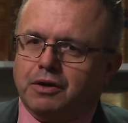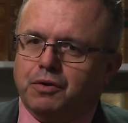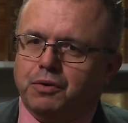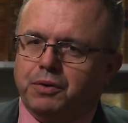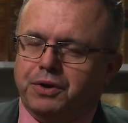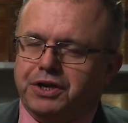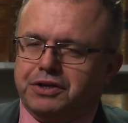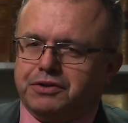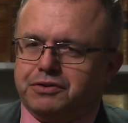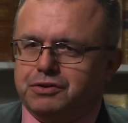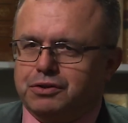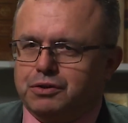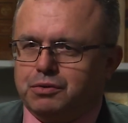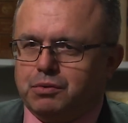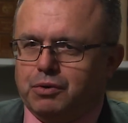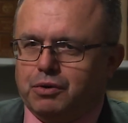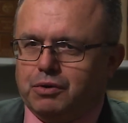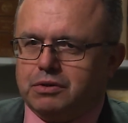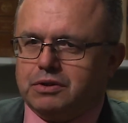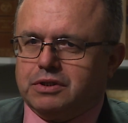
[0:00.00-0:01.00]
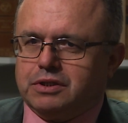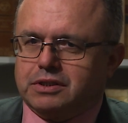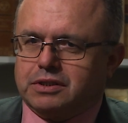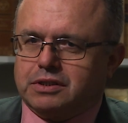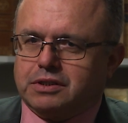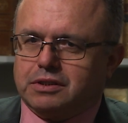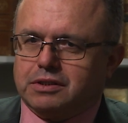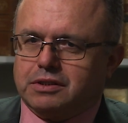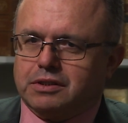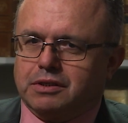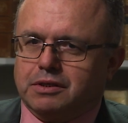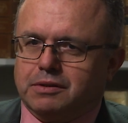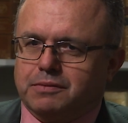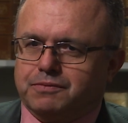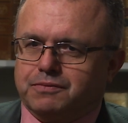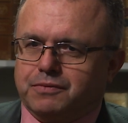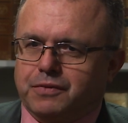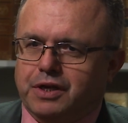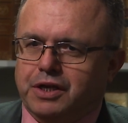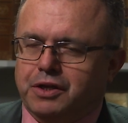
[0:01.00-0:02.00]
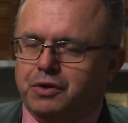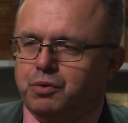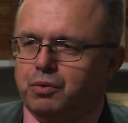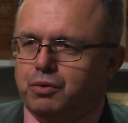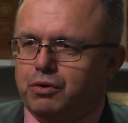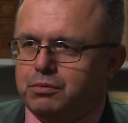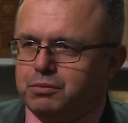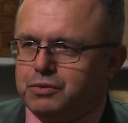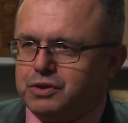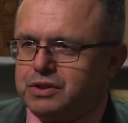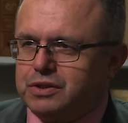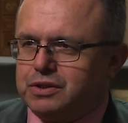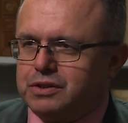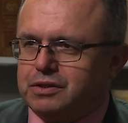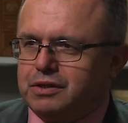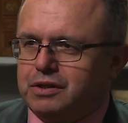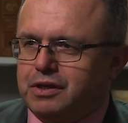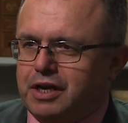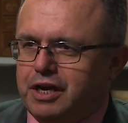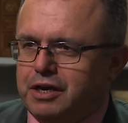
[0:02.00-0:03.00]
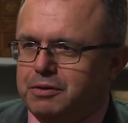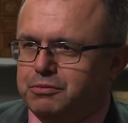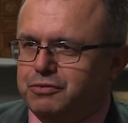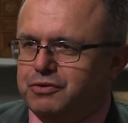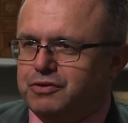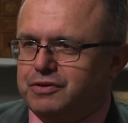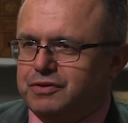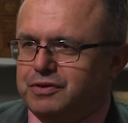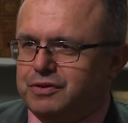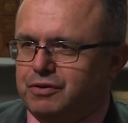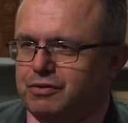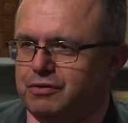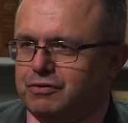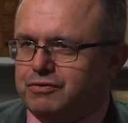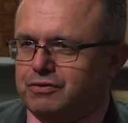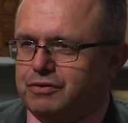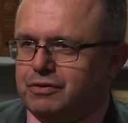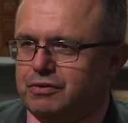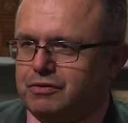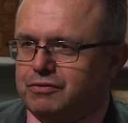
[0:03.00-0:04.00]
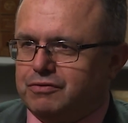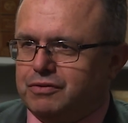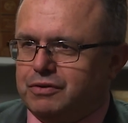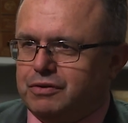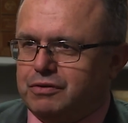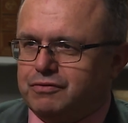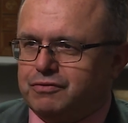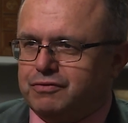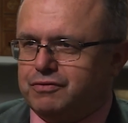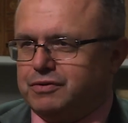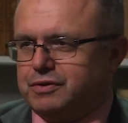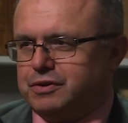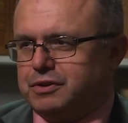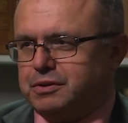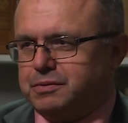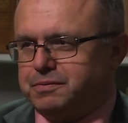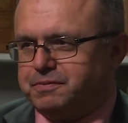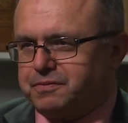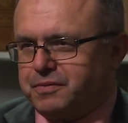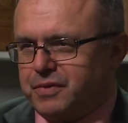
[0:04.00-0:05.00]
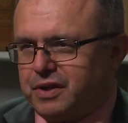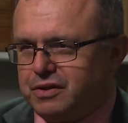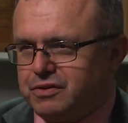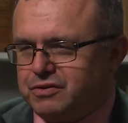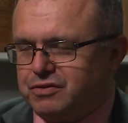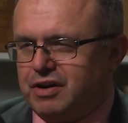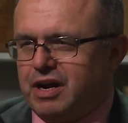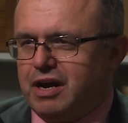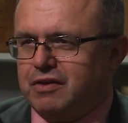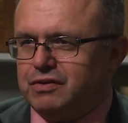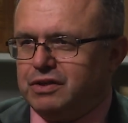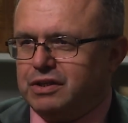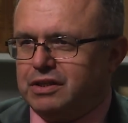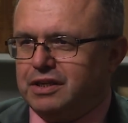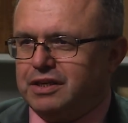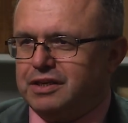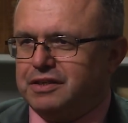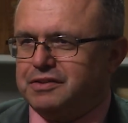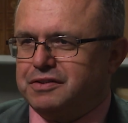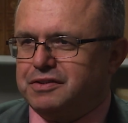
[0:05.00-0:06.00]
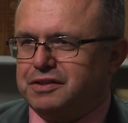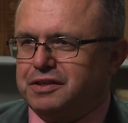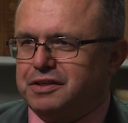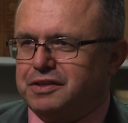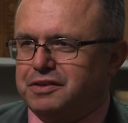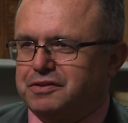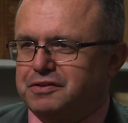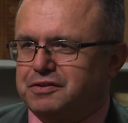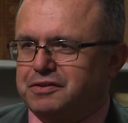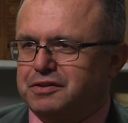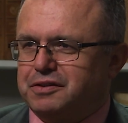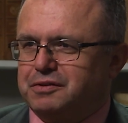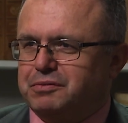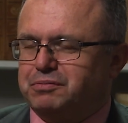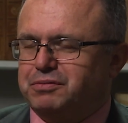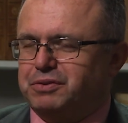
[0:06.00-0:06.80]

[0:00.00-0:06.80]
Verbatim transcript: going through all this um, enormous labor of, of, of uh, travel and, and uh,